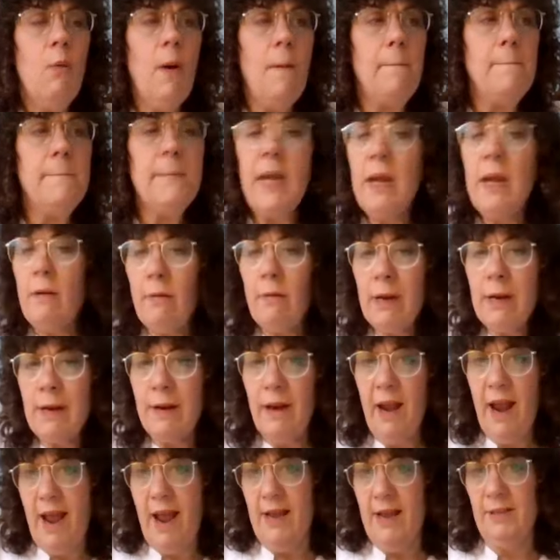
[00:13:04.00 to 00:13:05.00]

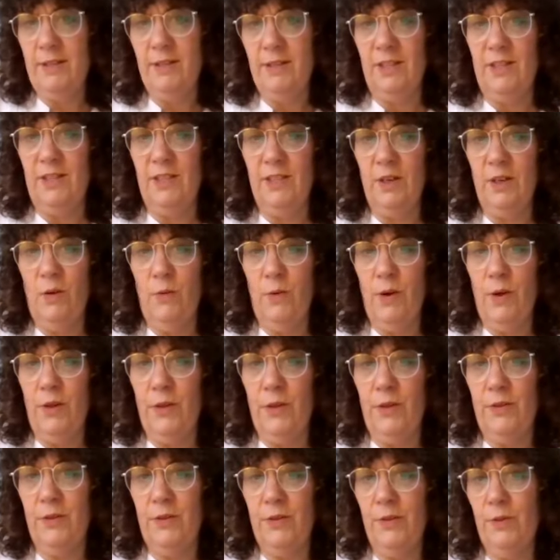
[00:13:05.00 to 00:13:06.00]
Marianne has to deal with